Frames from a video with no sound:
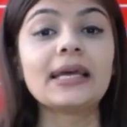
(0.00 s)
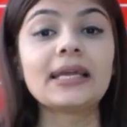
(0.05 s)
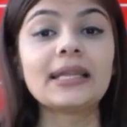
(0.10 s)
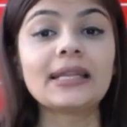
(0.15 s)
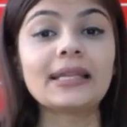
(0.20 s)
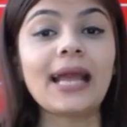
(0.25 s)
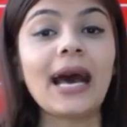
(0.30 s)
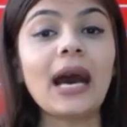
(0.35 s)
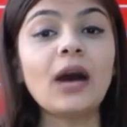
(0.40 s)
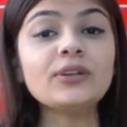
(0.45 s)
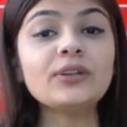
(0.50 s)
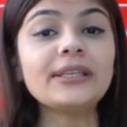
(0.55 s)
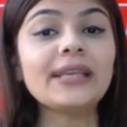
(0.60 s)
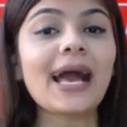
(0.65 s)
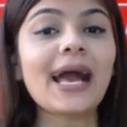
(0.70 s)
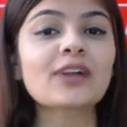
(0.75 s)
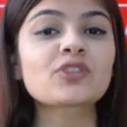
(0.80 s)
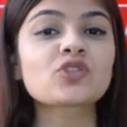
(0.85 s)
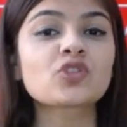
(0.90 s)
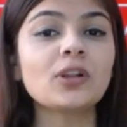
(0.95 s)
Now, the
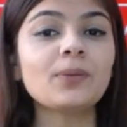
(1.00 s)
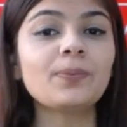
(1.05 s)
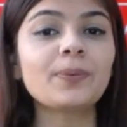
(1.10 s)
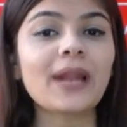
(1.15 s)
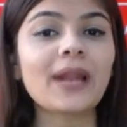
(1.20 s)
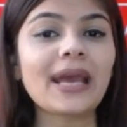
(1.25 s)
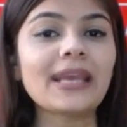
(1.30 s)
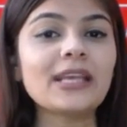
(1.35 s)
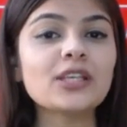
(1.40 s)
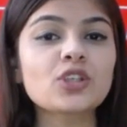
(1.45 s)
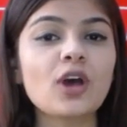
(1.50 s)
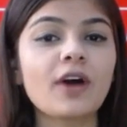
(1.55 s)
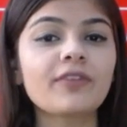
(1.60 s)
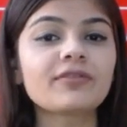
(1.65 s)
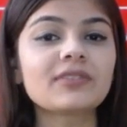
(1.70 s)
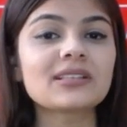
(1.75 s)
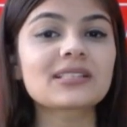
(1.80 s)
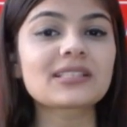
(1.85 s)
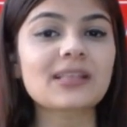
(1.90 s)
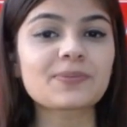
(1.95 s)
actual price
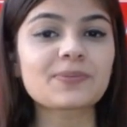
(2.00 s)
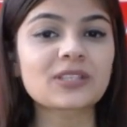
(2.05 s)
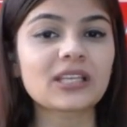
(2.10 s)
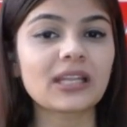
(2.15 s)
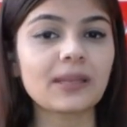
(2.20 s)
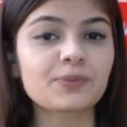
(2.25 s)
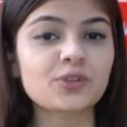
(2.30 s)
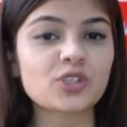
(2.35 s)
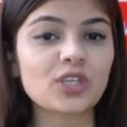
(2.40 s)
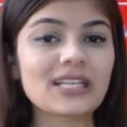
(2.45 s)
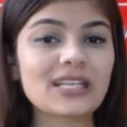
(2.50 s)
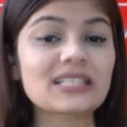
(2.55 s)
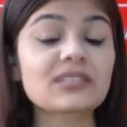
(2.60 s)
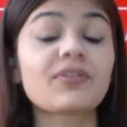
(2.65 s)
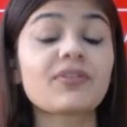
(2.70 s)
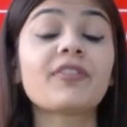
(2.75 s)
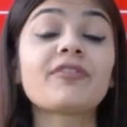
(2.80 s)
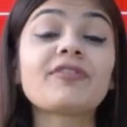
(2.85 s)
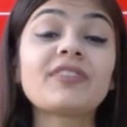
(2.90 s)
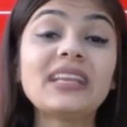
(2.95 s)
of this subscription
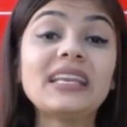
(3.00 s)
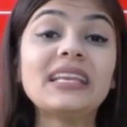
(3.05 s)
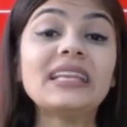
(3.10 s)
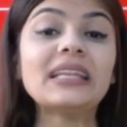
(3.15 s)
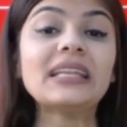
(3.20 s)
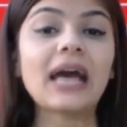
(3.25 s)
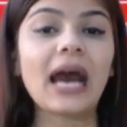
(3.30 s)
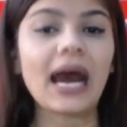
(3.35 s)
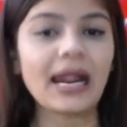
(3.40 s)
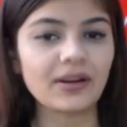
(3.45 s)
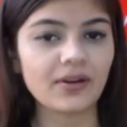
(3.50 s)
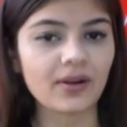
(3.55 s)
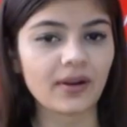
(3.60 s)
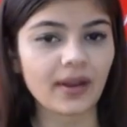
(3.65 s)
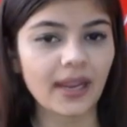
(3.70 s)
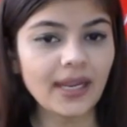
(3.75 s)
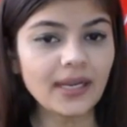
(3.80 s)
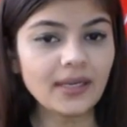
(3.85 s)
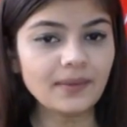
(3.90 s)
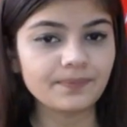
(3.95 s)
is
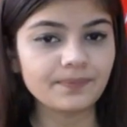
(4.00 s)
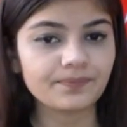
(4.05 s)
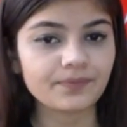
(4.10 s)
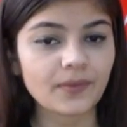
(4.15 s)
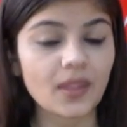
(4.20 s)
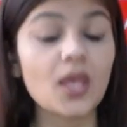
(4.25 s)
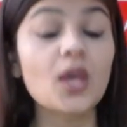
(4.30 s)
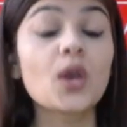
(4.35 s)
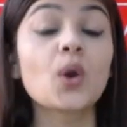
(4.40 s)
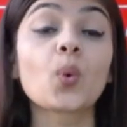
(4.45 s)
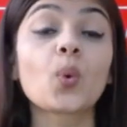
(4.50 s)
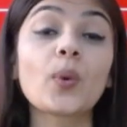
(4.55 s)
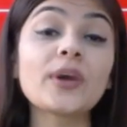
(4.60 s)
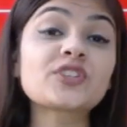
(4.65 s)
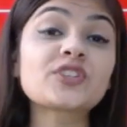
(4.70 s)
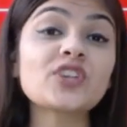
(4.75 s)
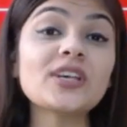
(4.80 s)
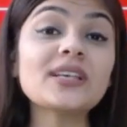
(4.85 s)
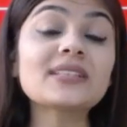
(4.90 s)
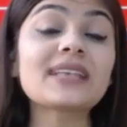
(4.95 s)
1,500,
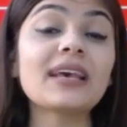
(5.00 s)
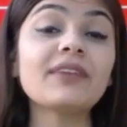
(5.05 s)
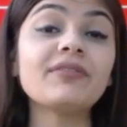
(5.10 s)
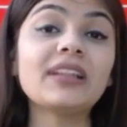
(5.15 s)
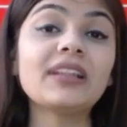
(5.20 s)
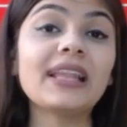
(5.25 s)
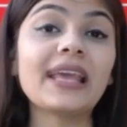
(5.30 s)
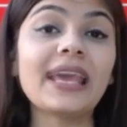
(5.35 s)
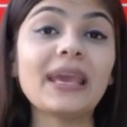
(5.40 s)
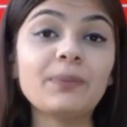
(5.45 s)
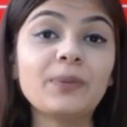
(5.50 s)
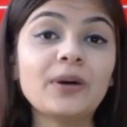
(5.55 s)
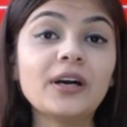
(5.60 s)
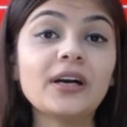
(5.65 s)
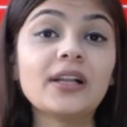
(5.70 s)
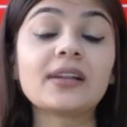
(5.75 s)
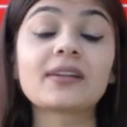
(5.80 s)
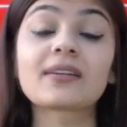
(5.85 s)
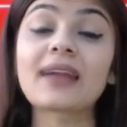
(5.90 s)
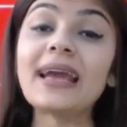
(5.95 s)
which is
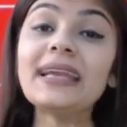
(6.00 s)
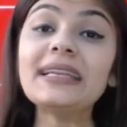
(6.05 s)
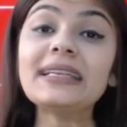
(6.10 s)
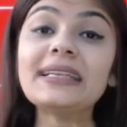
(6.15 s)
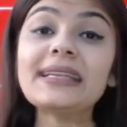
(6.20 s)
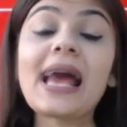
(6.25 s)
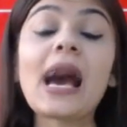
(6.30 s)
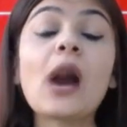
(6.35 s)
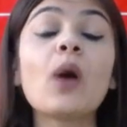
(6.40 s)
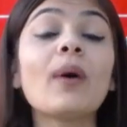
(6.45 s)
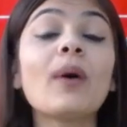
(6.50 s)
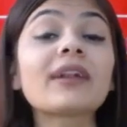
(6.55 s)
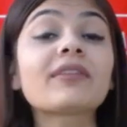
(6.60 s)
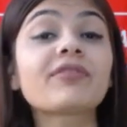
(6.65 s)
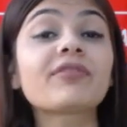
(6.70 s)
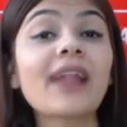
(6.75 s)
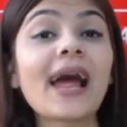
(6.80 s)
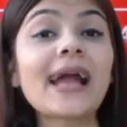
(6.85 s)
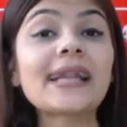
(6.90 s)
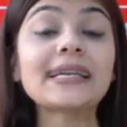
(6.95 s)
available right now
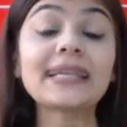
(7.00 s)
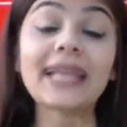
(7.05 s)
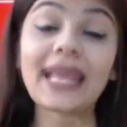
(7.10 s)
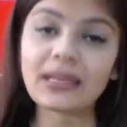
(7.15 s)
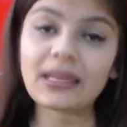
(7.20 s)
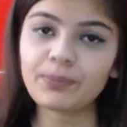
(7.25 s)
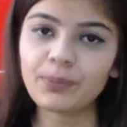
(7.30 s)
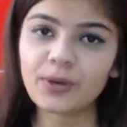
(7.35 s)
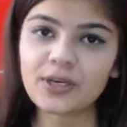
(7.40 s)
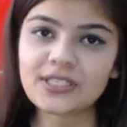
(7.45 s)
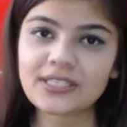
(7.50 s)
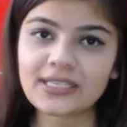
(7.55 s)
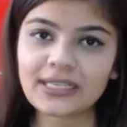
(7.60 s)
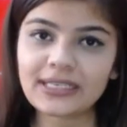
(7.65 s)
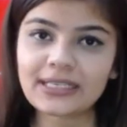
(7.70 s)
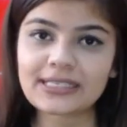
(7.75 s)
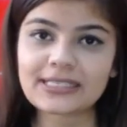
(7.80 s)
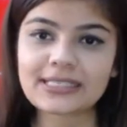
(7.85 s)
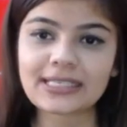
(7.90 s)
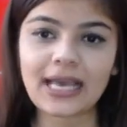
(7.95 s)
at flat
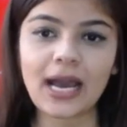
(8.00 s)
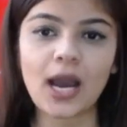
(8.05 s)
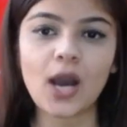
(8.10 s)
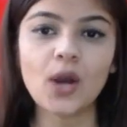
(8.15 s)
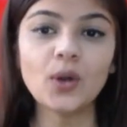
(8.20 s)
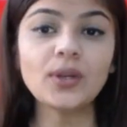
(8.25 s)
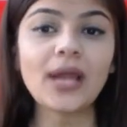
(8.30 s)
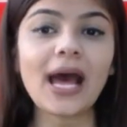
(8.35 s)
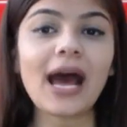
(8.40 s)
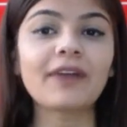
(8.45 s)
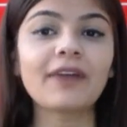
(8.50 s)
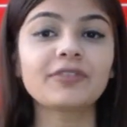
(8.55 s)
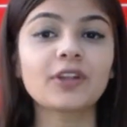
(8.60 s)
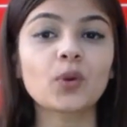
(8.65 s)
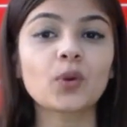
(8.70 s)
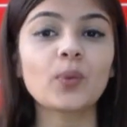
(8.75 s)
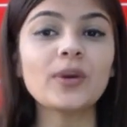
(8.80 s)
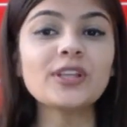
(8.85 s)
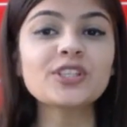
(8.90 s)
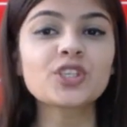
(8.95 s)
10% discount,
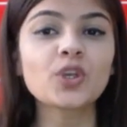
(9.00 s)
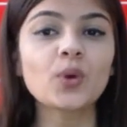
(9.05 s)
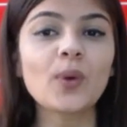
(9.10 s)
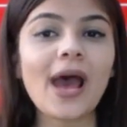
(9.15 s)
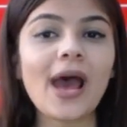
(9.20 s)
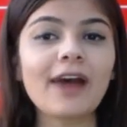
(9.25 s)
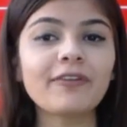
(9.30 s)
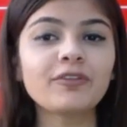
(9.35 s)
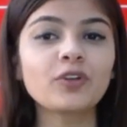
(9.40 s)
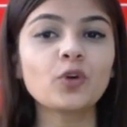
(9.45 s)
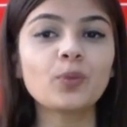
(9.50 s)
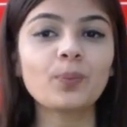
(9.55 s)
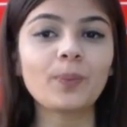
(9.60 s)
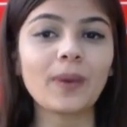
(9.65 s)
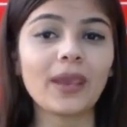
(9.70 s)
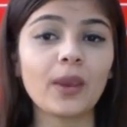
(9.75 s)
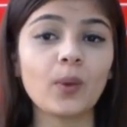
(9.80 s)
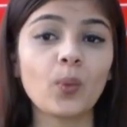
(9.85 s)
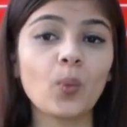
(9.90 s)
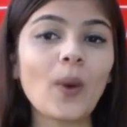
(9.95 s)
after which you have to
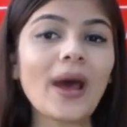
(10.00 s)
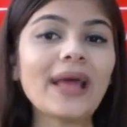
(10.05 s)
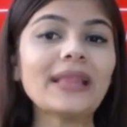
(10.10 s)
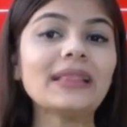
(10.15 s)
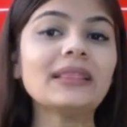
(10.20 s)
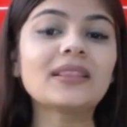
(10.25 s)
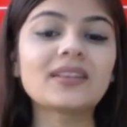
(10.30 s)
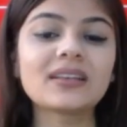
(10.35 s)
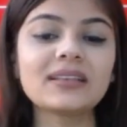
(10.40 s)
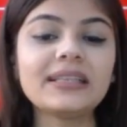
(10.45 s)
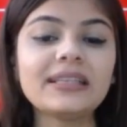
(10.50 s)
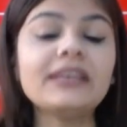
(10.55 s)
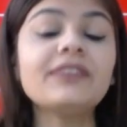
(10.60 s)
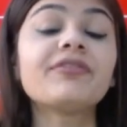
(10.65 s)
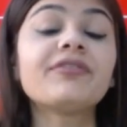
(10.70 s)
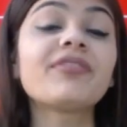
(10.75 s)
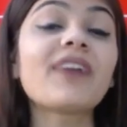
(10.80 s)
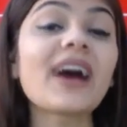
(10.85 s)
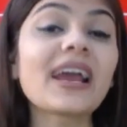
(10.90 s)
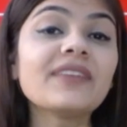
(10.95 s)
pay
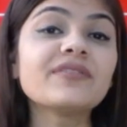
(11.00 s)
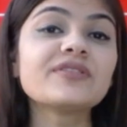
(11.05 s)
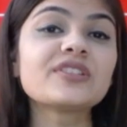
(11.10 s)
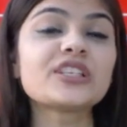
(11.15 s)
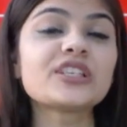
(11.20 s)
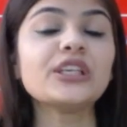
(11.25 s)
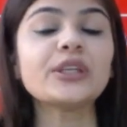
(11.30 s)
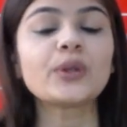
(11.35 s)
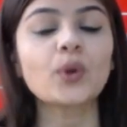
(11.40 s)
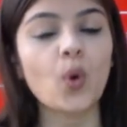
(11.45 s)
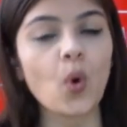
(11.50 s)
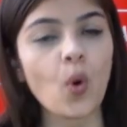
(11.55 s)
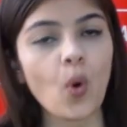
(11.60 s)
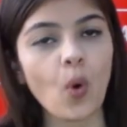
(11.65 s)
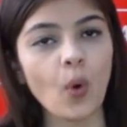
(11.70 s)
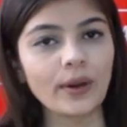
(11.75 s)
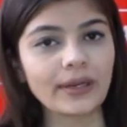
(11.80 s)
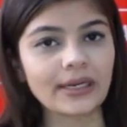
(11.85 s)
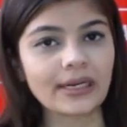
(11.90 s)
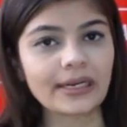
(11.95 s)
1,350
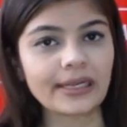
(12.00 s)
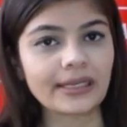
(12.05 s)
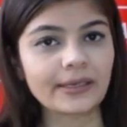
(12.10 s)
only.